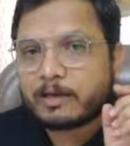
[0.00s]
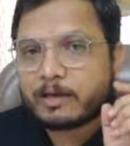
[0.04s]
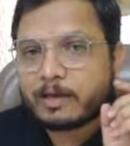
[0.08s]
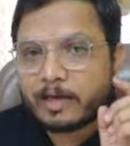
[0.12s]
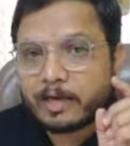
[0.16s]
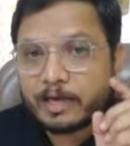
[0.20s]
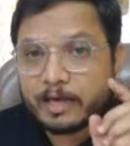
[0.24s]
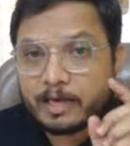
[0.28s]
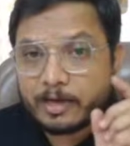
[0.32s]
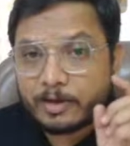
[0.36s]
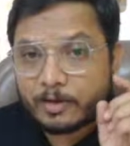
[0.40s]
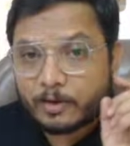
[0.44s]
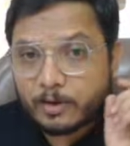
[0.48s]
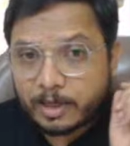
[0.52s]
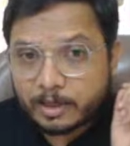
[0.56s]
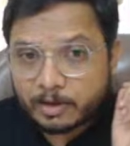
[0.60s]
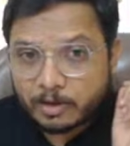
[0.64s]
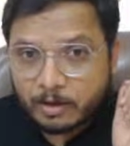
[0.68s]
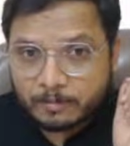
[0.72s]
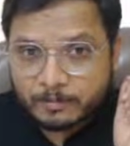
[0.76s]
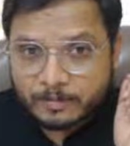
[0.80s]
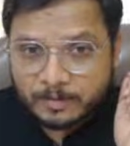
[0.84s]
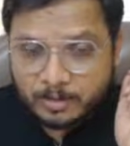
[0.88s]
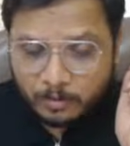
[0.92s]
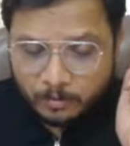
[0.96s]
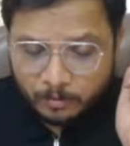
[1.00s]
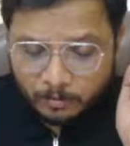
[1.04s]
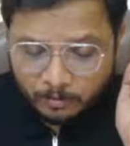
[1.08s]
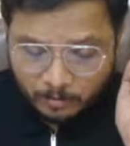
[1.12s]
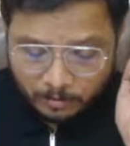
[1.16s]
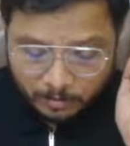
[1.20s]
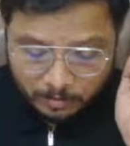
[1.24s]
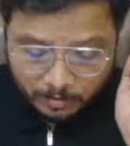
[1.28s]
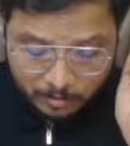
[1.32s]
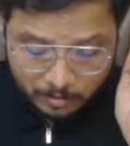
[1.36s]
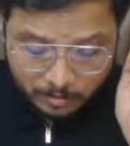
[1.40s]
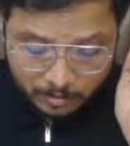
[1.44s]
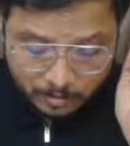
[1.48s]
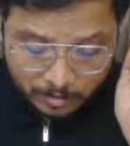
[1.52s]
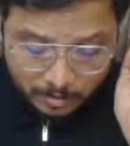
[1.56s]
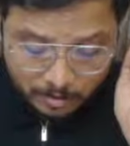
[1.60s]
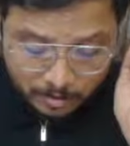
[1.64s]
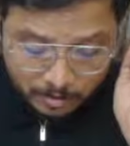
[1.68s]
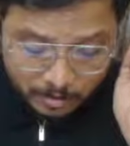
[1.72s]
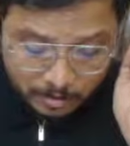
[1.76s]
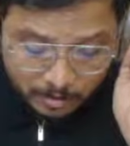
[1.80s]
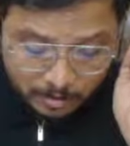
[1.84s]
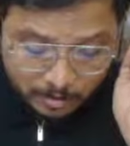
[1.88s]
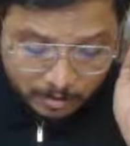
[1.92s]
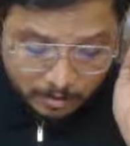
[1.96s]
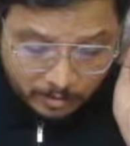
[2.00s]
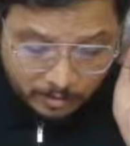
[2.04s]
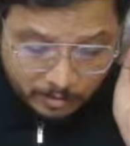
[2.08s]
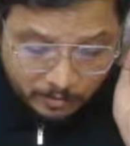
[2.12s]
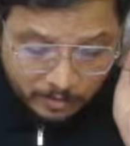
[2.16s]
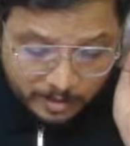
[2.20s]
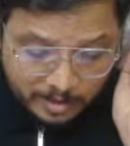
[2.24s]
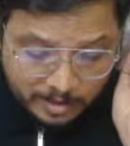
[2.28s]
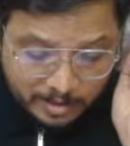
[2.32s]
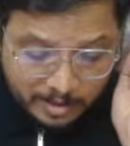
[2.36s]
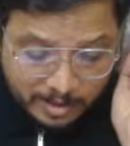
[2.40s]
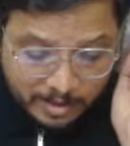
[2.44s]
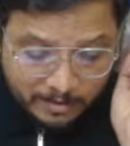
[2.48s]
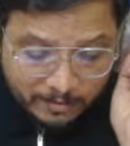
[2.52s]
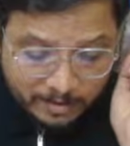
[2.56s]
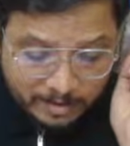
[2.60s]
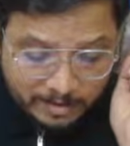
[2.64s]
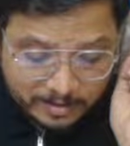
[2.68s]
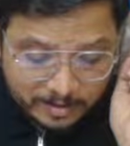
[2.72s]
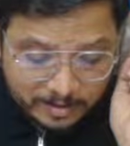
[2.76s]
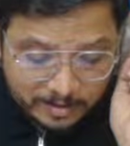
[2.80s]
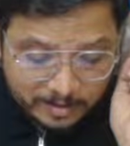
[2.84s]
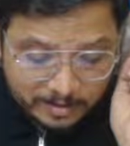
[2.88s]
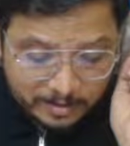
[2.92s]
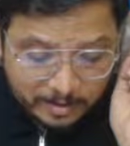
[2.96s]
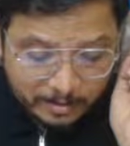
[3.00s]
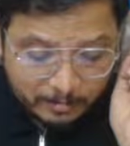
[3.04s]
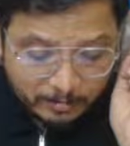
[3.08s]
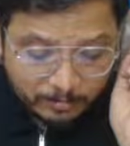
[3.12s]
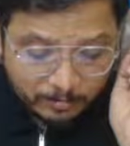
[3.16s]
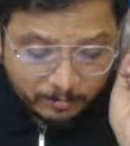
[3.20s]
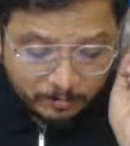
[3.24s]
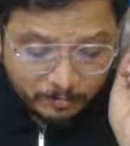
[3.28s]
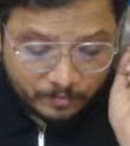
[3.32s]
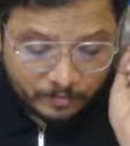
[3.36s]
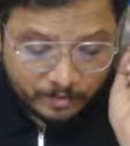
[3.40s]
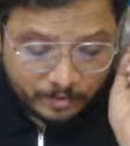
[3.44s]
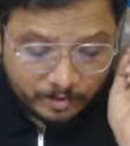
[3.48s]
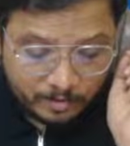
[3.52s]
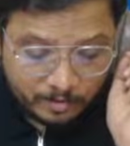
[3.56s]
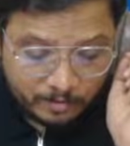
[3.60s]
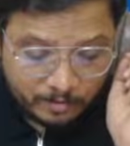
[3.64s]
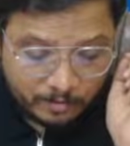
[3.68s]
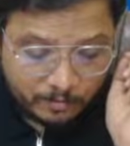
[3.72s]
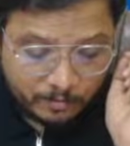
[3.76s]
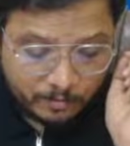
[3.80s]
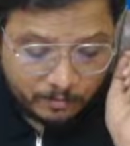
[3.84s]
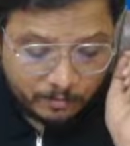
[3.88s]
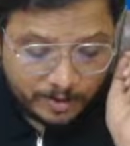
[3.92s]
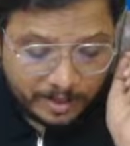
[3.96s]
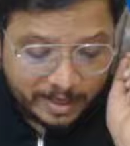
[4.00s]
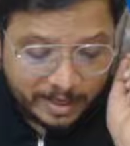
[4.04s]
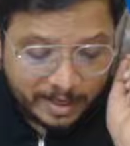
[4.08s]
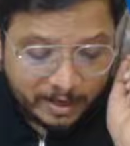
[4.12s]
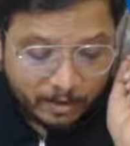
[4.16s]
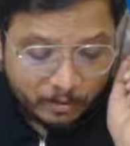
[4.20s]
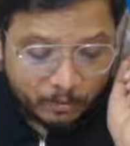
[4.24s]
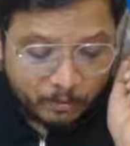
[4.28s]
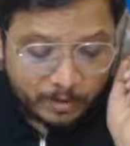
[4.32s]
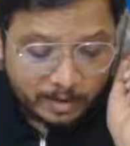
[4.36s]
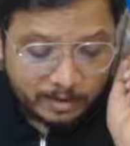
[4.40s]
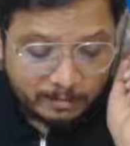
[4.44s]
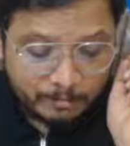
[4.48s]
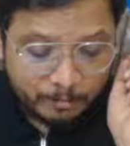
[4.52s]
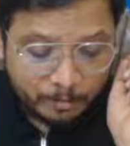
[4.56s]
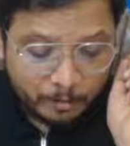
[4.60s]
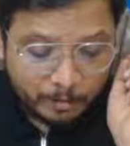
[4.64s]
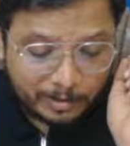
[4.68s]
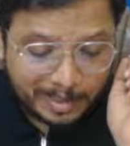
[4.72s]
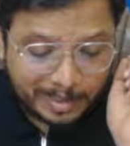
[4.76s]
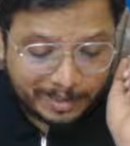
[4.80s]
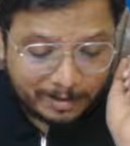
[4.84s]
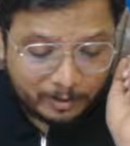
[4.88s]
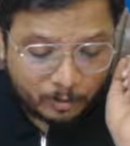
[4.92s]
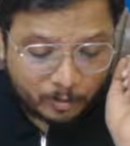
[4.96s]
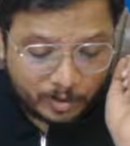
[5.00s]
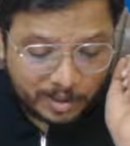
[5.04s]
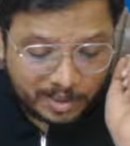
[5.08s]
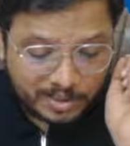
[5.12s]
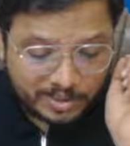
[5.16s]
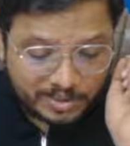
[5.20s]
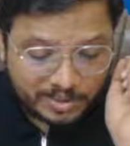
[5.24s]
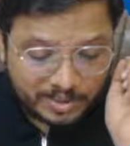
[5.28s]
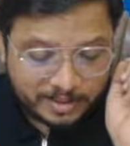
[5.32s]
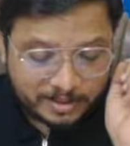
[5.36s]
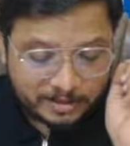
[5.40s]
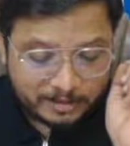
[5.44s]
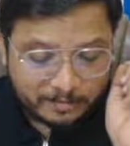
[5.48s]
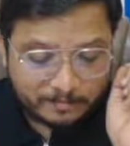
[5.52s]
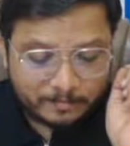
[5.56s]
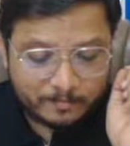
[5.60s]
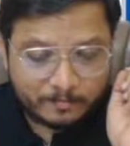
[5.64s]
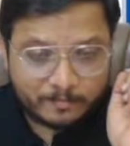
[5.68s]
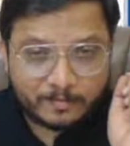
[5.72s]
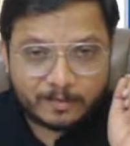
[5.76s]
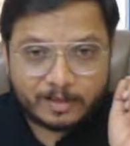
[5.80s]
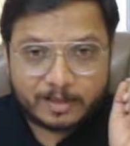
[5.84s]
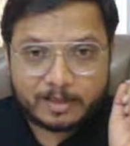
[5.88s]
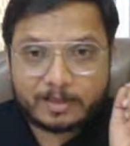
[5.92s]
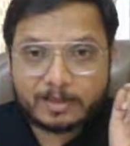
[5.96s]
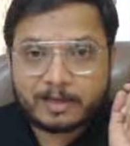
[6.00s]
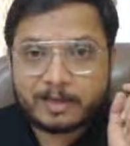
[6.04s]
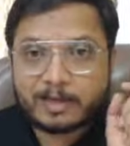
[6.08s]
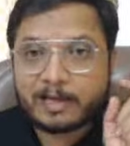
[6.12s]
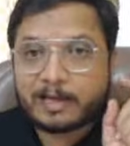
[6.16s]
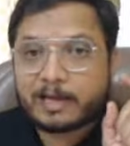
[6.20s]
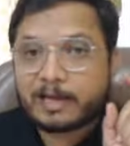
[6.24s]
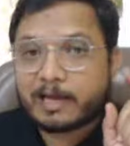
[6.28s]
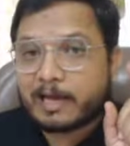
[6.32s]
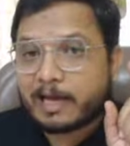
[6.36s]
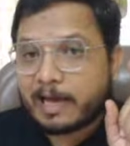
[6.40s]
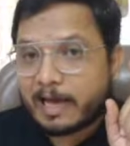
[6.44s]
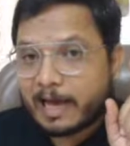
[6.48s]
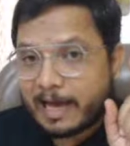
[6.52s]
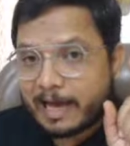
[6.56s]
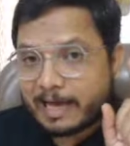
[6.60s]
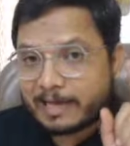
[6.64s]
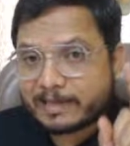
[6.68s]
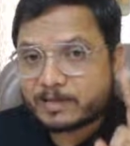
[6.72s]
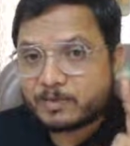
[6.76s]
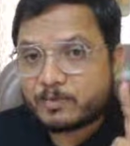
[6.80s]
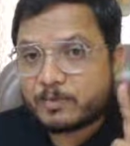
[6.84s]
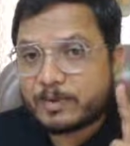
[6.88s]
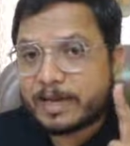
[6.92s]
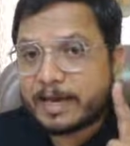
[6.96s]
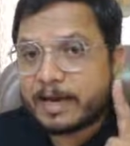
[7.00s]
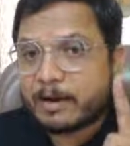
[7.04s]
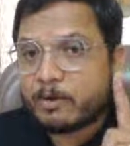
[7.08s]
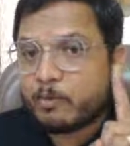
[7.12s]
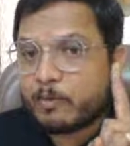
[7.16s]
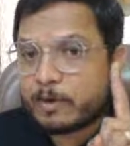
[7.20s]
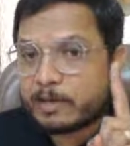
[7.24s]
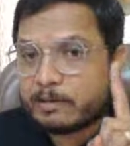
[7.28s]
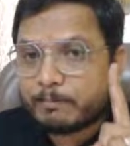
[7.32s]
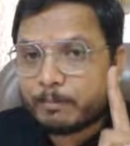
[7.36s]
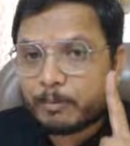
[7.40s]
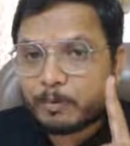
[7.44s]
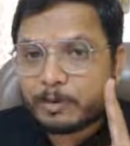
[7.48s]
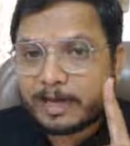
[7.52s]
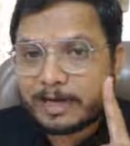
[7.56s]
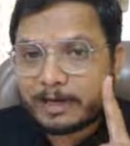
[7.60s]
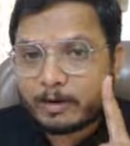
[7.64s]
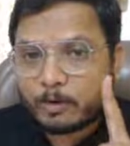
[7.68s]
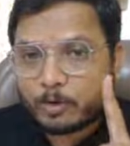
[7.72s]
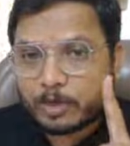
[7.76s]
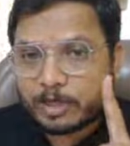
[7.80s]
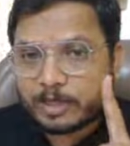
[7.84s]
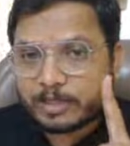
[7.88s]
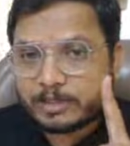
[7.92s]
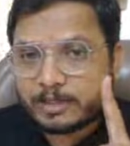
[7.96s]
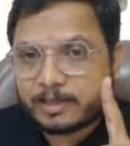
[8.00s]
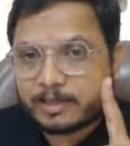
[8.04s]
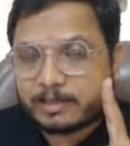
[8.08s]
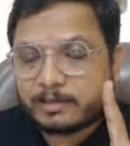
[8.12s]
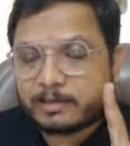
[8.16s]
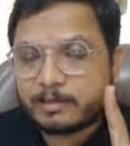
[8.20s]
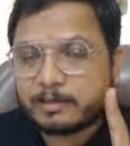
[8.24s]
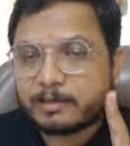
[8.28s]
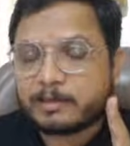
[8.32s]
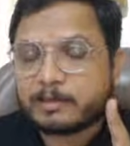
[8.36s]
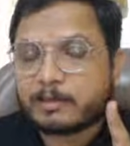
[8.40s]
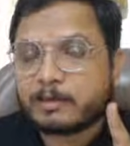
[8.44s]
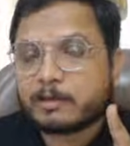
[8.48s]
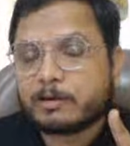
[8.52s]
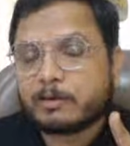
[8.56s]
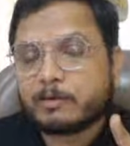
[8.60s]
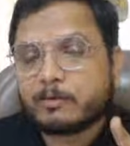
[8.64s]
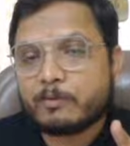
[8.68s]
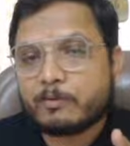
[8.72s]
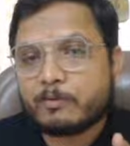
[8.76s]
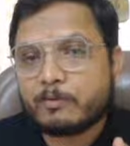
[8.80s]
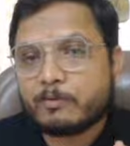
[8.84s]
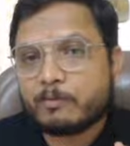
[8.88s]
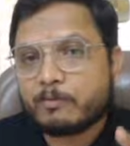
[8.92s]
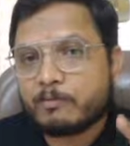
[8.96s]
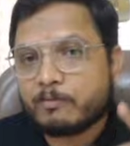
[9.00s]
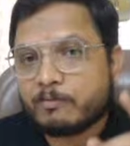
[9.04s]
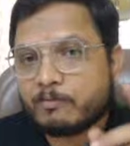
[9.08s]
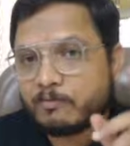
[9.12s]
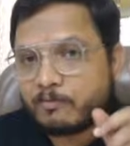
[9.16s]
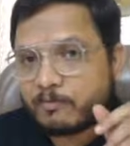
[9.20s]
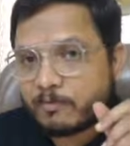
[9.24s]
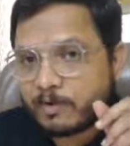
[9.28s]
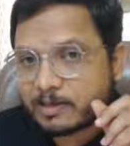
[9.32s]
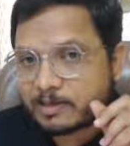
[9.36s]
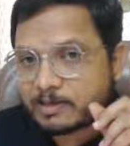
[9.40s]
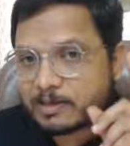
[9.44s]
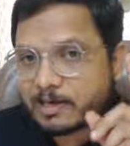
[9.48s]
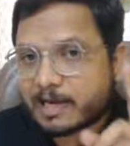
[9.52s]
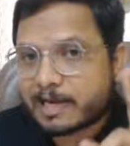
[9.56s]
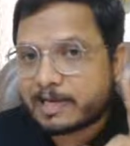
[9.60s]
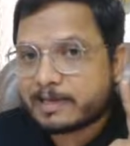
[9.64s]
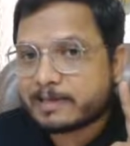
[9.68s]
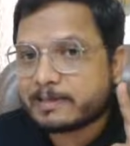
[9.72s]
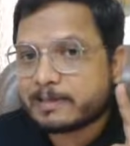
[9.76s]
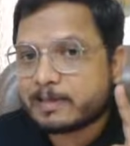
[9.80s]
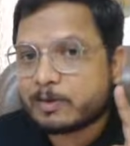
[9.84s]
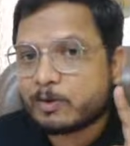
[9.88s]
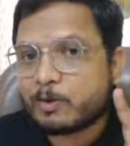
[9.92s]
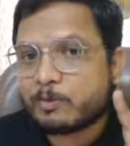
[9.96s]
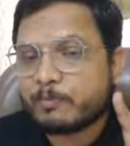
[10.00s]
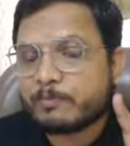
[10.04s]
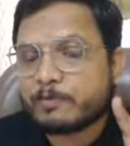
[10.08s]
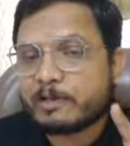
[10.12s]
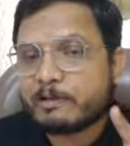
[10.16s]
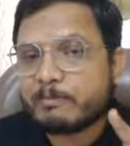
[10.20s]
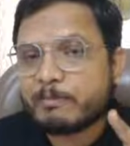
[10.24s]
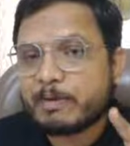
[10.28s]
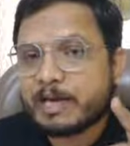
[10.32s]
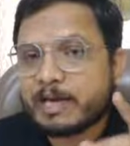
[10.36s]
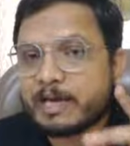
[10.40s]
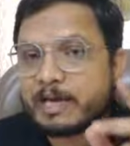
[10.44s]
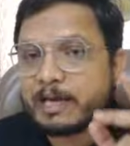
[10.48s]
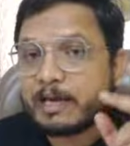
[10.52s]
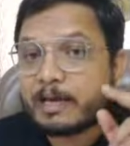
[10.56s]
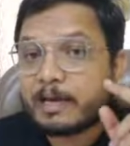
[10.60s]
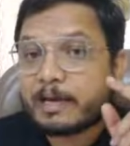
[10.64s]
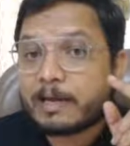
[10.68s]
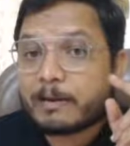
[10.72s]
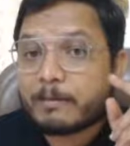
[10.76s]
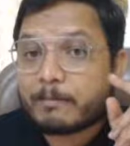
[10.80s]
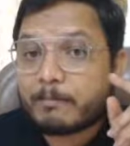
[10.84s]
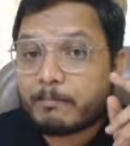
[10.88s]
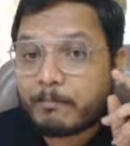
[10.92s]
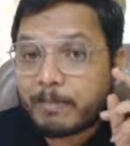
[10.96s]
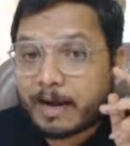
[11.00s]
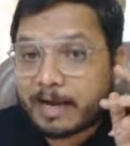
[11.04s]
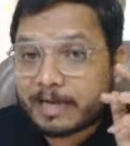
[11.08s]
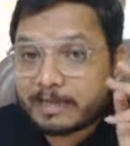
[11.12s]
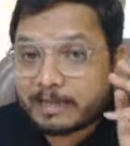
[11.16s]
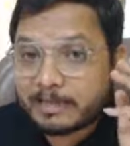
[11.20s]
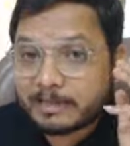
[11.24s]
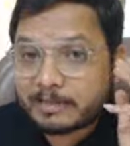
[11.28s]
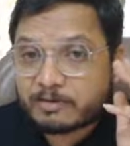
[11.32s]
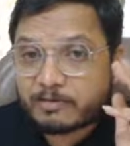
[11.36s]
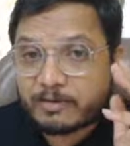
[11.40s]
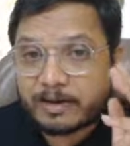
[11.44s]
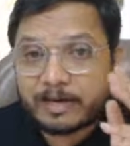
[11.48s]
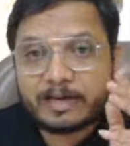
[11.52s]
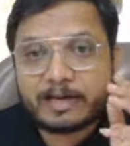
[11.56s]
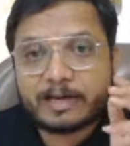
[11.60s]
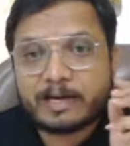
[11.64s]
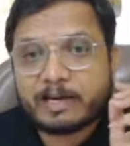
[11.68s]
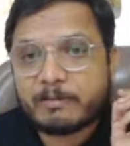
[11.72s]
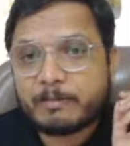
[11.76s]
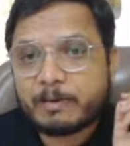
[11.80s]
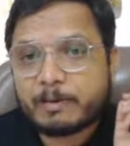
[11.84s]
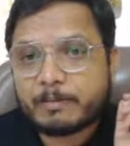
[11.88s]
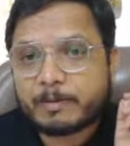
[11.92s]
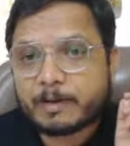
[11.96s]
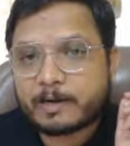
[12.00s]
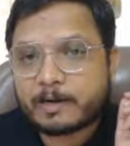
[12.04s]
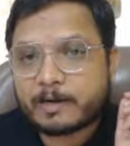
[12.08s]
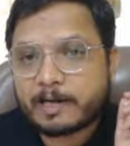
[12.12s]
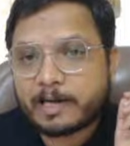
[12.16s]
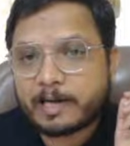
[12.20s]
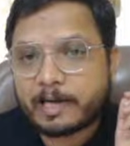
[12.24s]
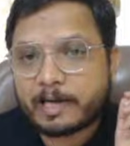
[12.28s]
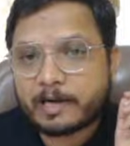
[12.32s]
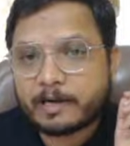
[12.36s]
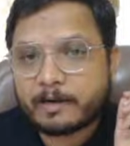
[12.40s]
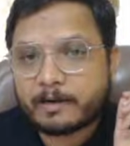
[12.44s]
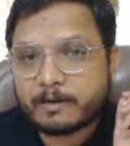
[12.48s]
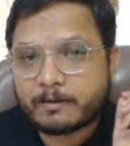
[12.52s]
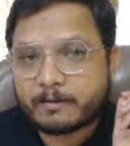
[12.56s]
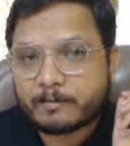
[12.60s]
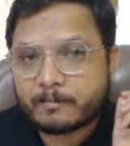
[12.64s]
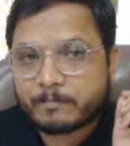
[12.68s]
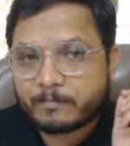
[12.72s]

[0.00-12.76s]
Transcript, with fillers: Here you can observe with given system, we have one pole at origin. As we have one pole at origin, first line slope will be minus 20 dB per decade.